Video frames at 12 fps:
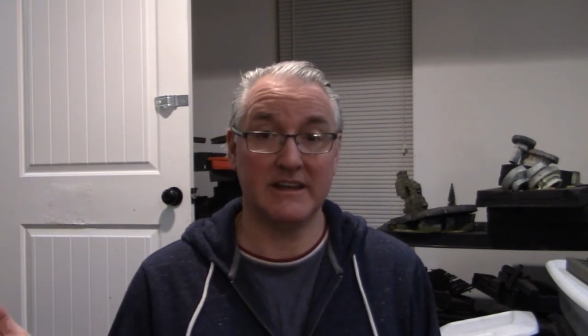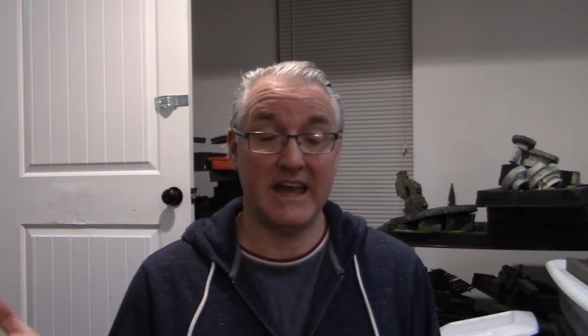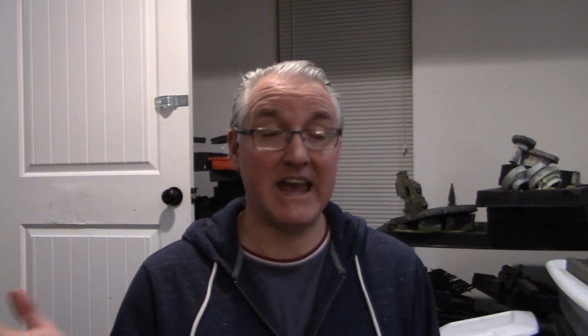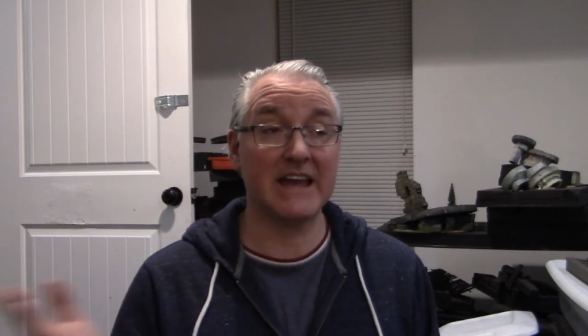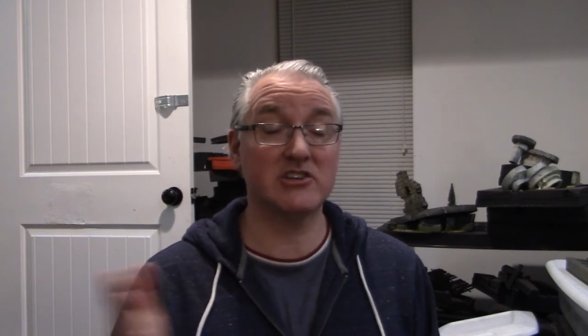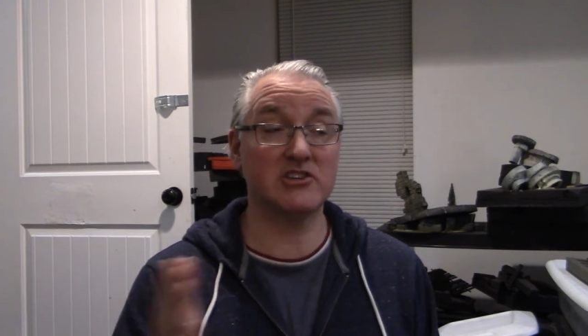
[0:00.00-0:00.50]

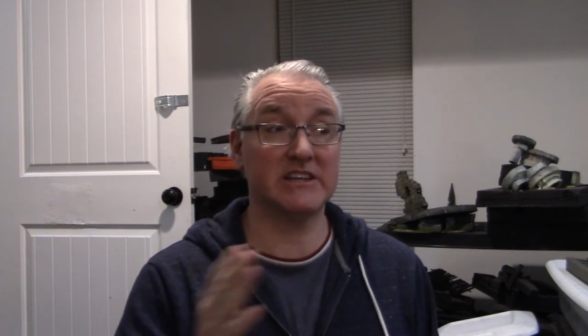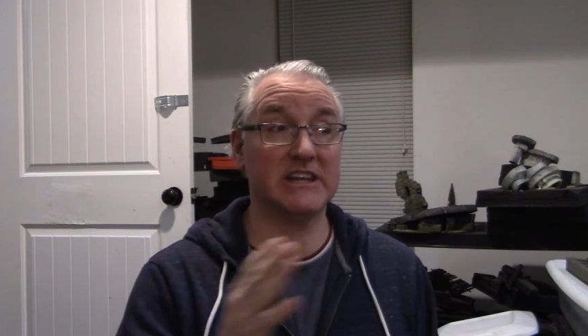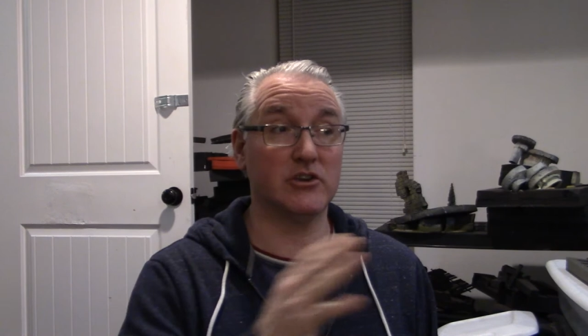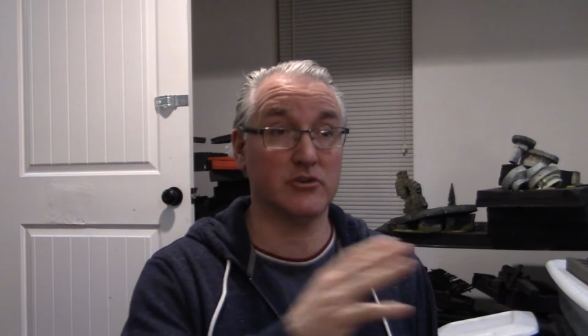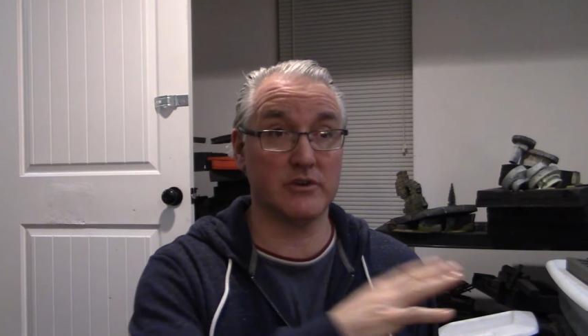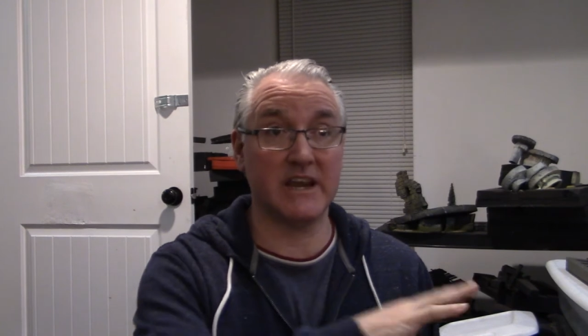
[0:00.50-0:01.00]
actually
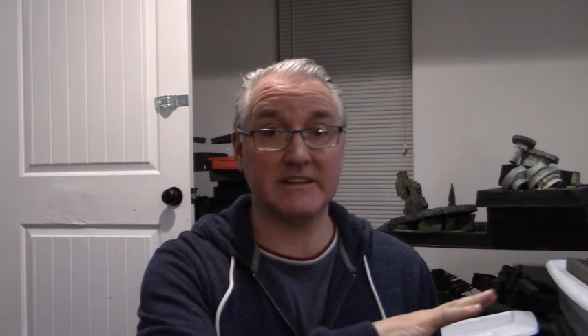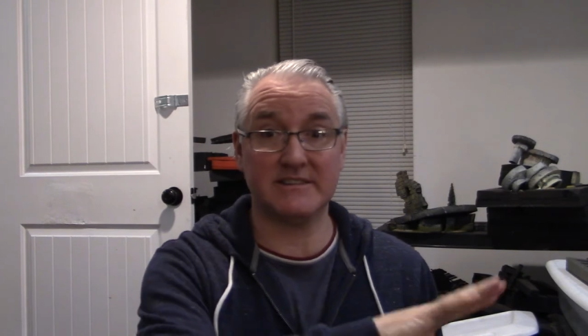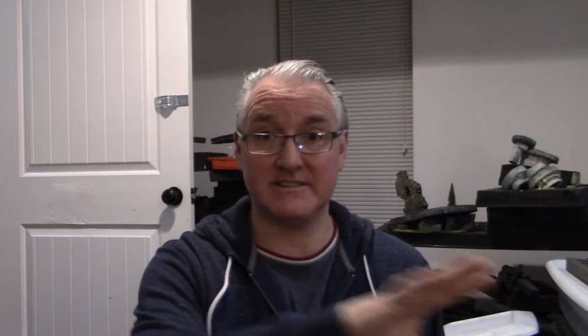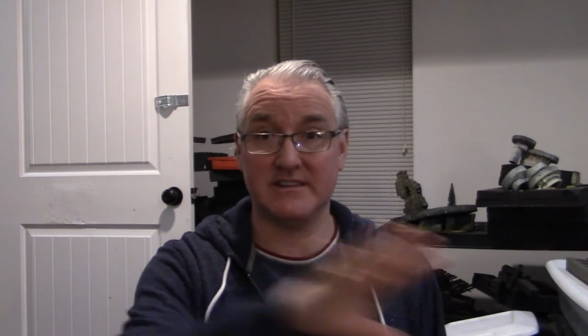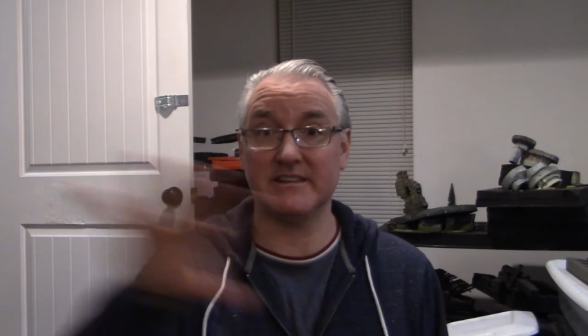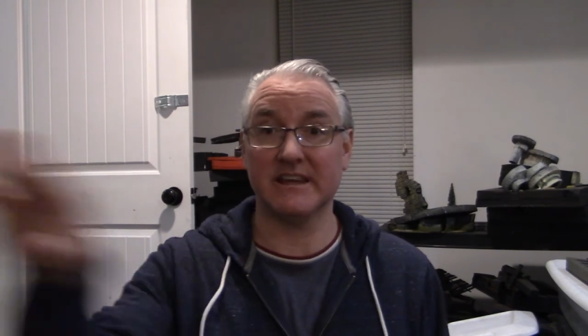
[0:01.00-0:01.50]

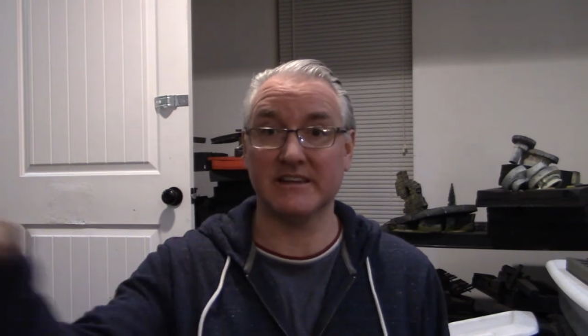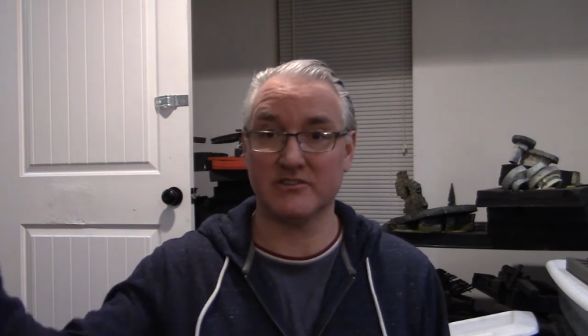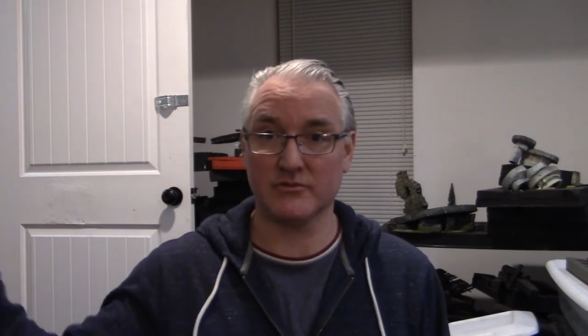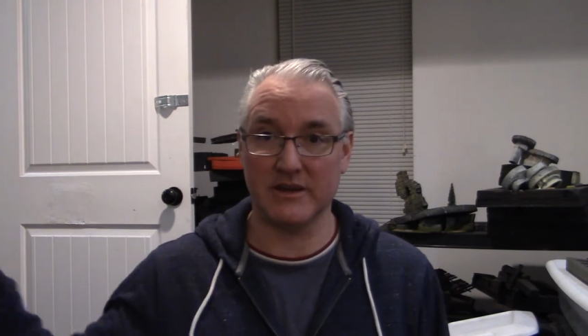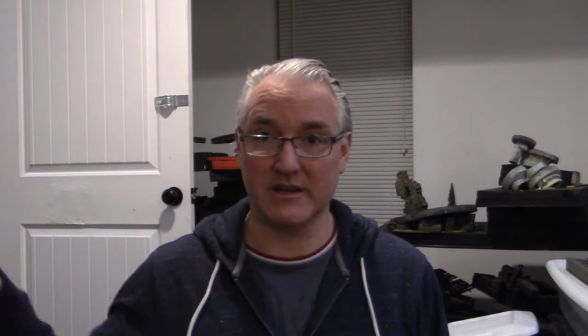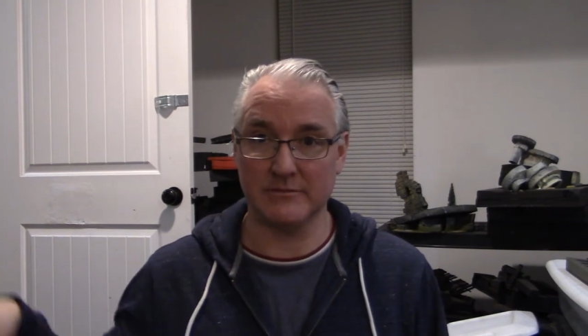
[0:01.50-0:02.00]
creates the things
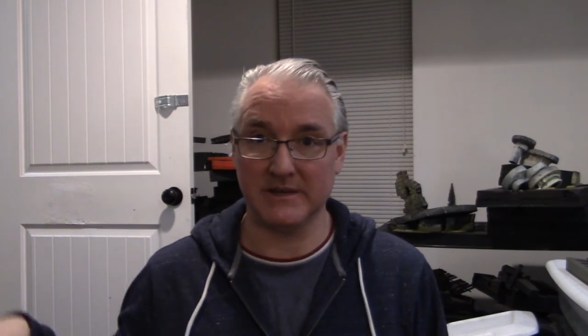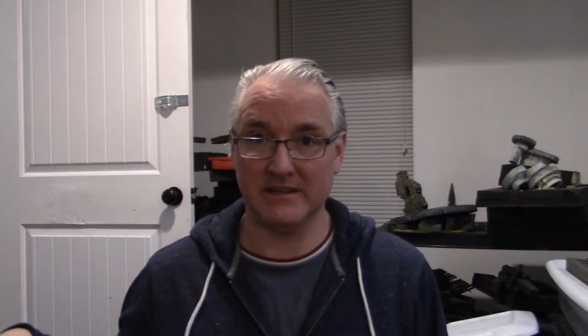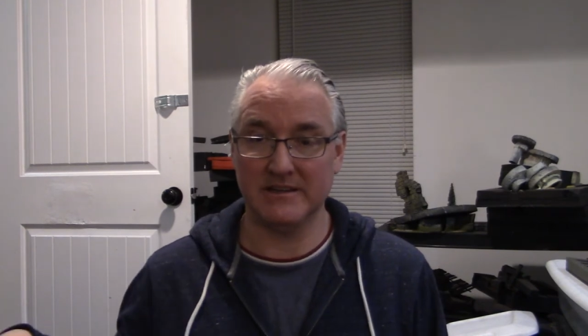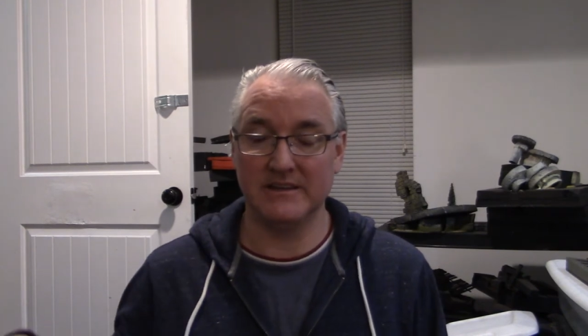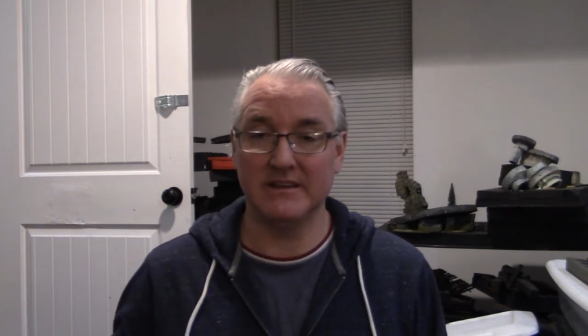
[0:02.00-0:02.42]
around me